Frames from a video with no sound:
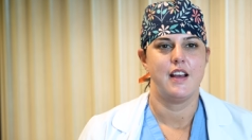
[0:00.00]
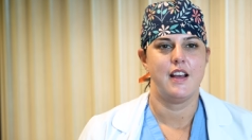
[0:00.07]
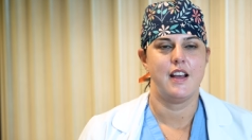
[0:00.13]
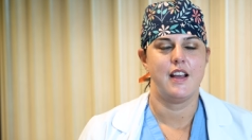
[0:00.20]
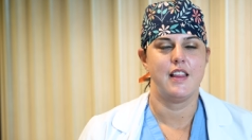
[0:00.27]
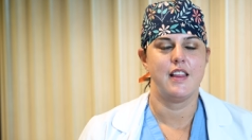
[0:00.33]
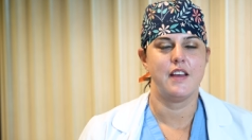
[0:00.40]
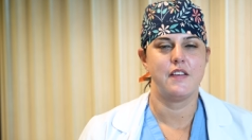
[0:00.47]

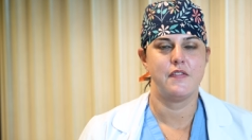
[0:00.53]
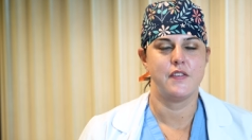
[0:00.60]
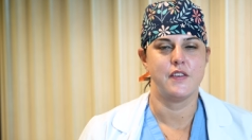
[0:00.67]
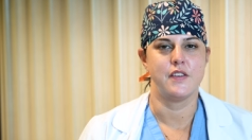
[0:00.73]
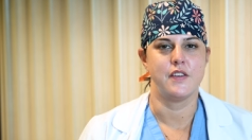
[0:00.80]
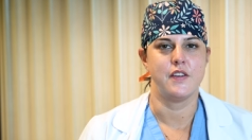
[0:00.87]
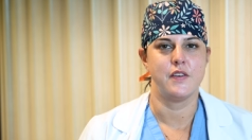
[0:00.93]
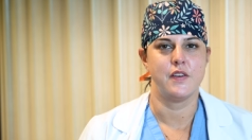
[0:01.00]
I left
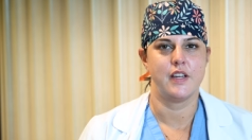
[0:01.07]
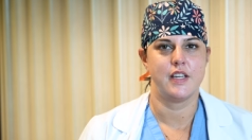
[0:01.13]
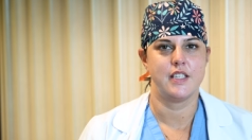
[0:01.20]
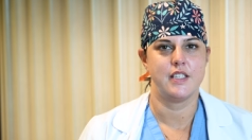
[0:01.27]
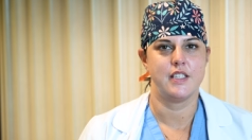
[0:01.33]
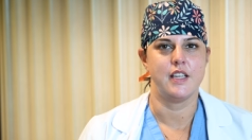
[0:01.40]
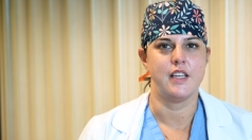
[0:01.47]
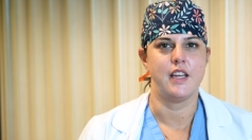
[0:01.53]
for New York
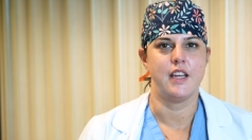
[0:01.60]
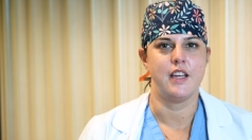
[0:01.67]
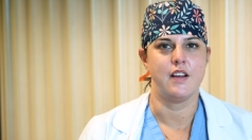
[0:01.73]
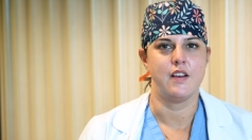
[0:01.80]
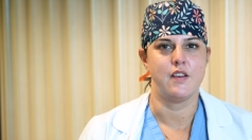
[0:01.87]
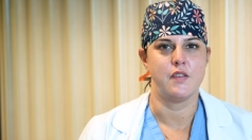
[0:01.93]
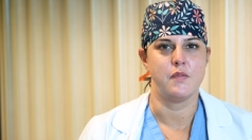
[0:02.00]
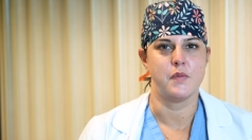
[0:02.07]

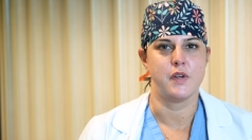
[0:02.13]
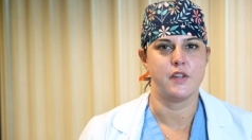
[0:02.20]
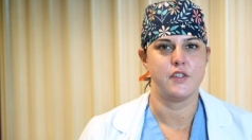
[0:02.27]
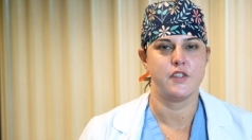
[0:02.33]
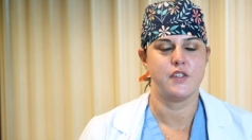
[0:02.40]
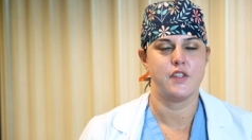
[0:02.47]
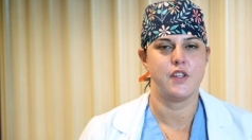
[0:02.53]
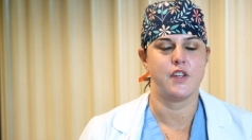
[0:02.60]
City on
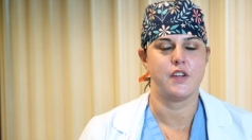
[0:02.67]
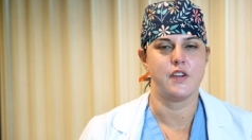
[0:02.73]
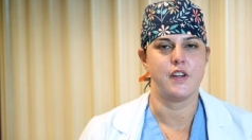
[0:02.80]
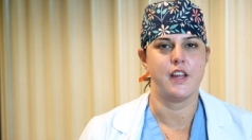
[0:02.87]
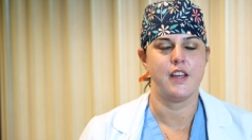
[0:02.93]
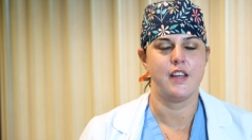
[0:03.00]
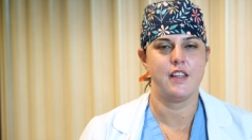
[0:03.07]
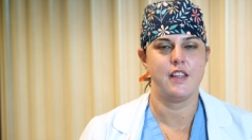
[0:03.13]
March
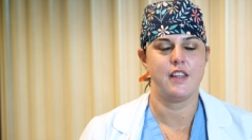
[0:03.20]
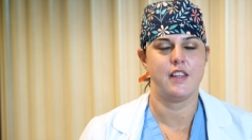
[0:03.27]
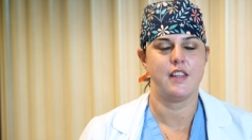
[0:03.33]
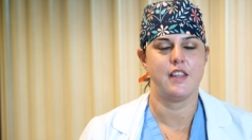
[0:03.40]
thirtieth